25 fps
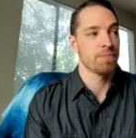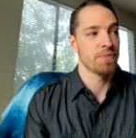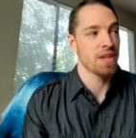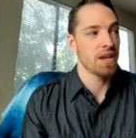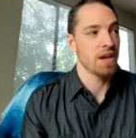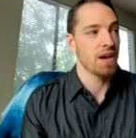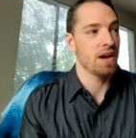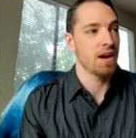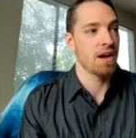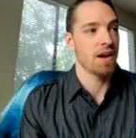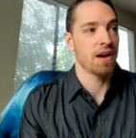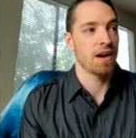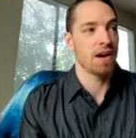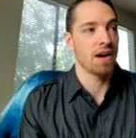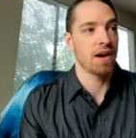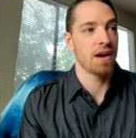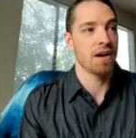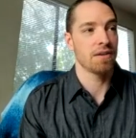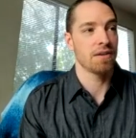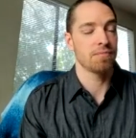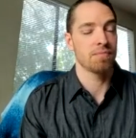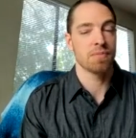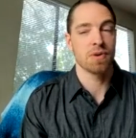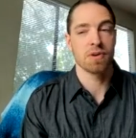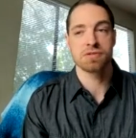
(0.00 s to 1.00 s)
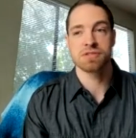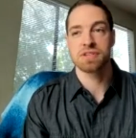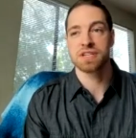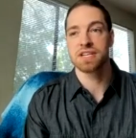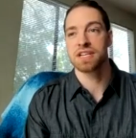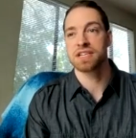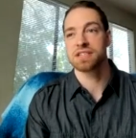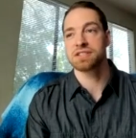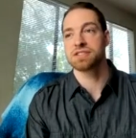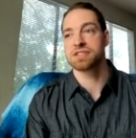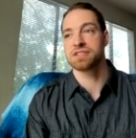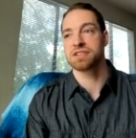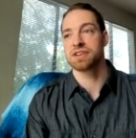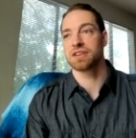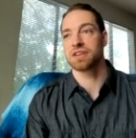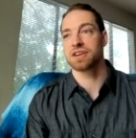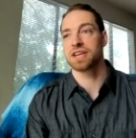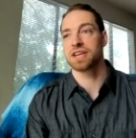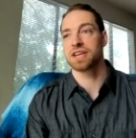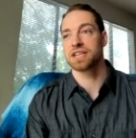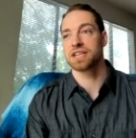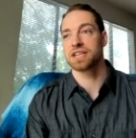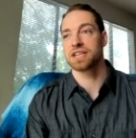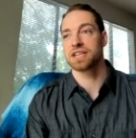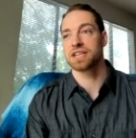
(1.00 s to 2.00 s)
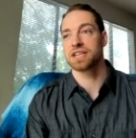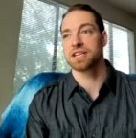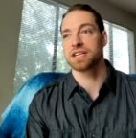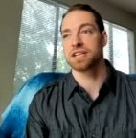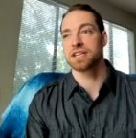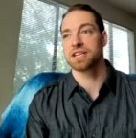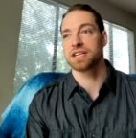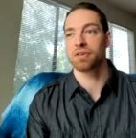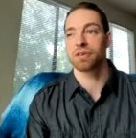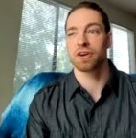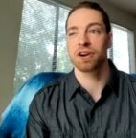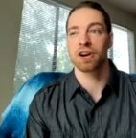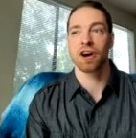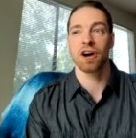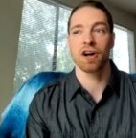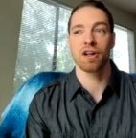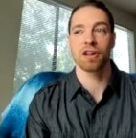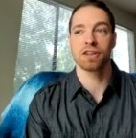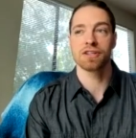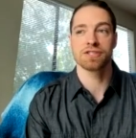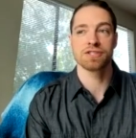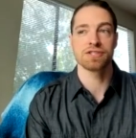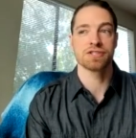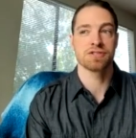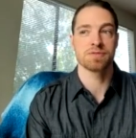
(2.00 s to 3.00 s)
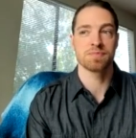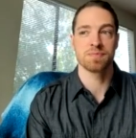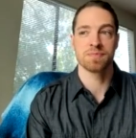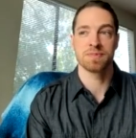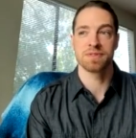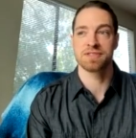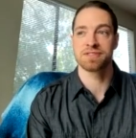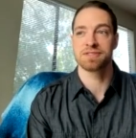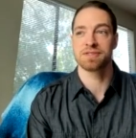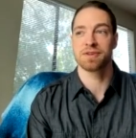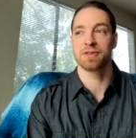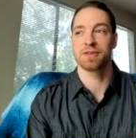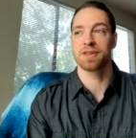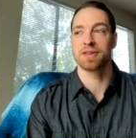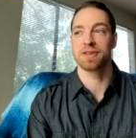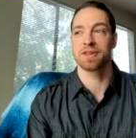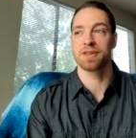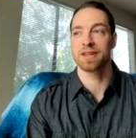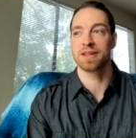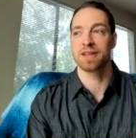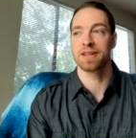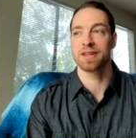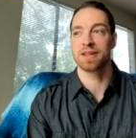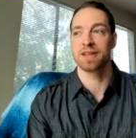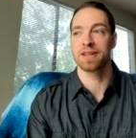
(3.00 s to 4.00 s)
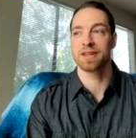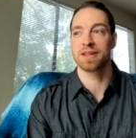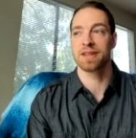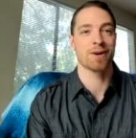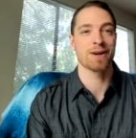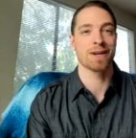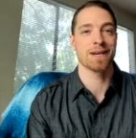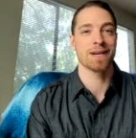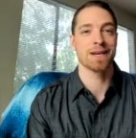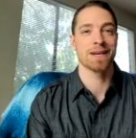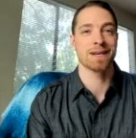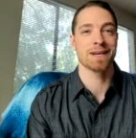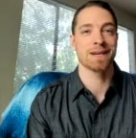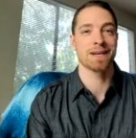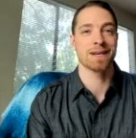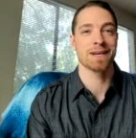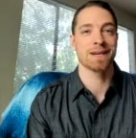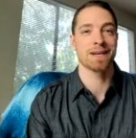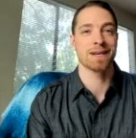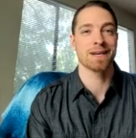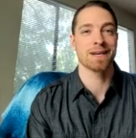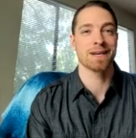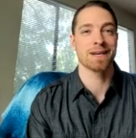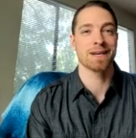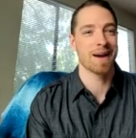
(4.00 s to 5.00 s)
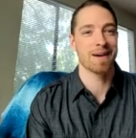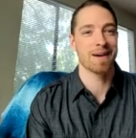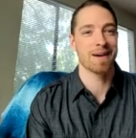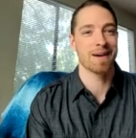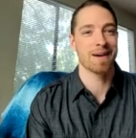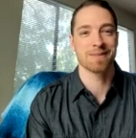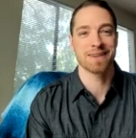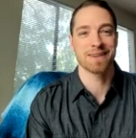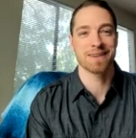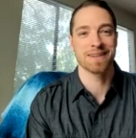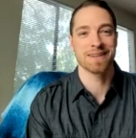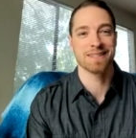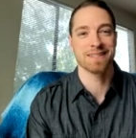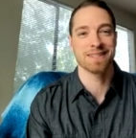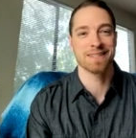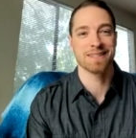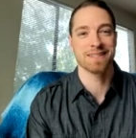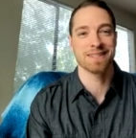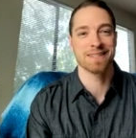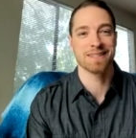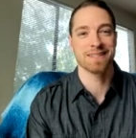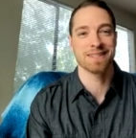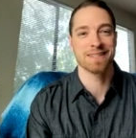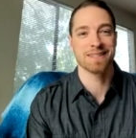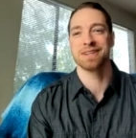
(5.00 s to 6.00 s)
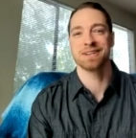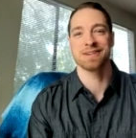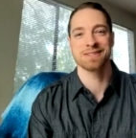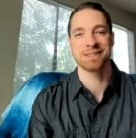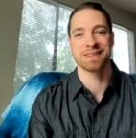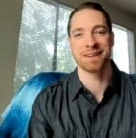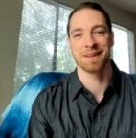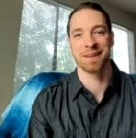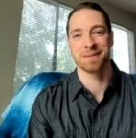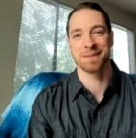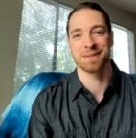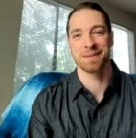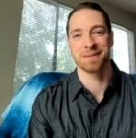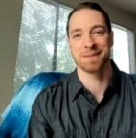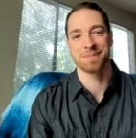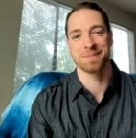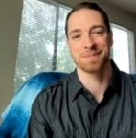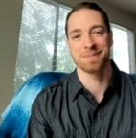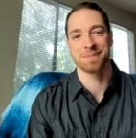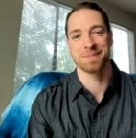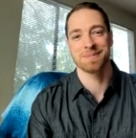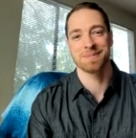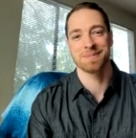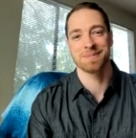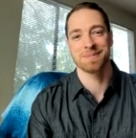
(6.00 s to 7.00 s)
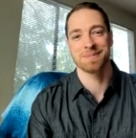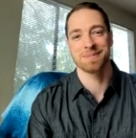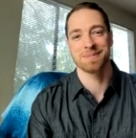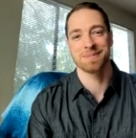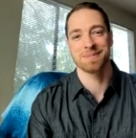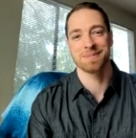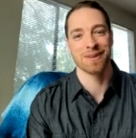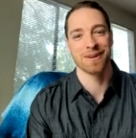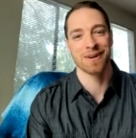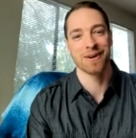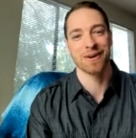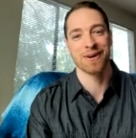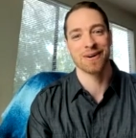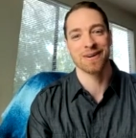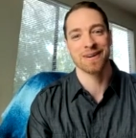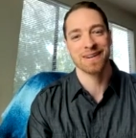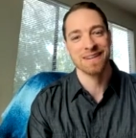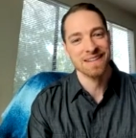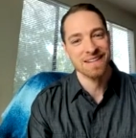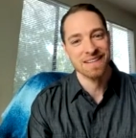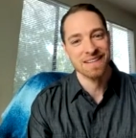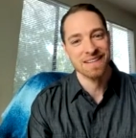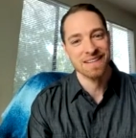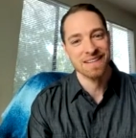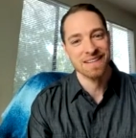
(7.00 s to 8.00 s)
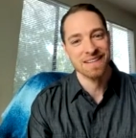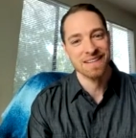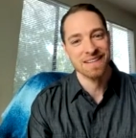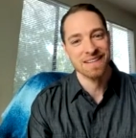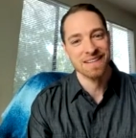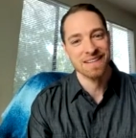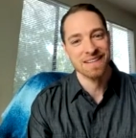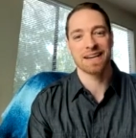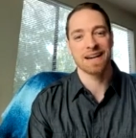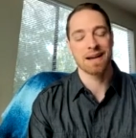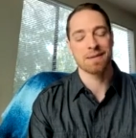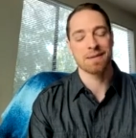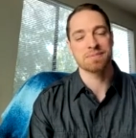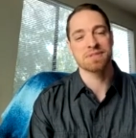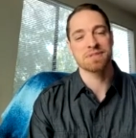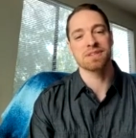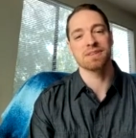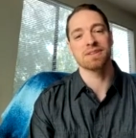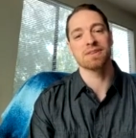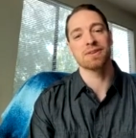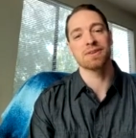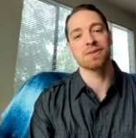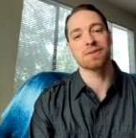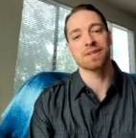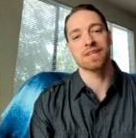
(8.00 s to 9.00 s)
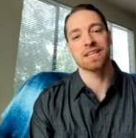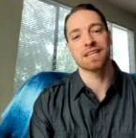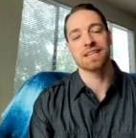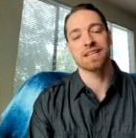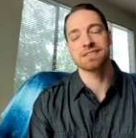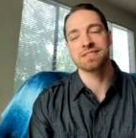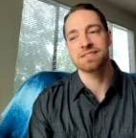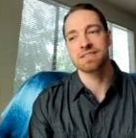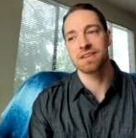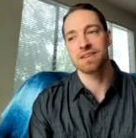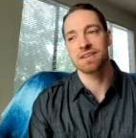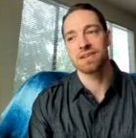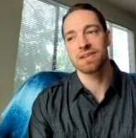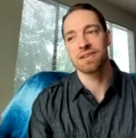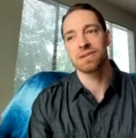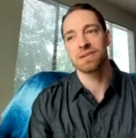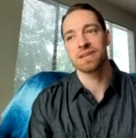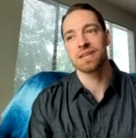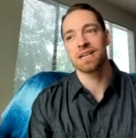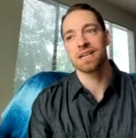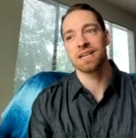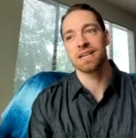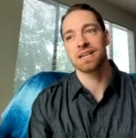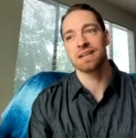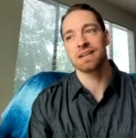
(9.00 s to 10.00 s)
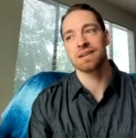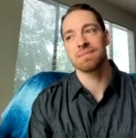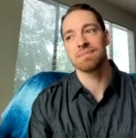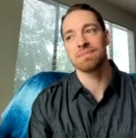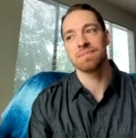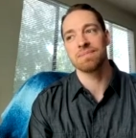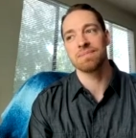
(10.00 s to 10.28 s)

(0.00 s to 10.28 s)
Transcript: uh, most kids your age want to go to college so that they can party and, and have a good time. And you're telling me you just want to learn. He's like, absolutely. And so, um,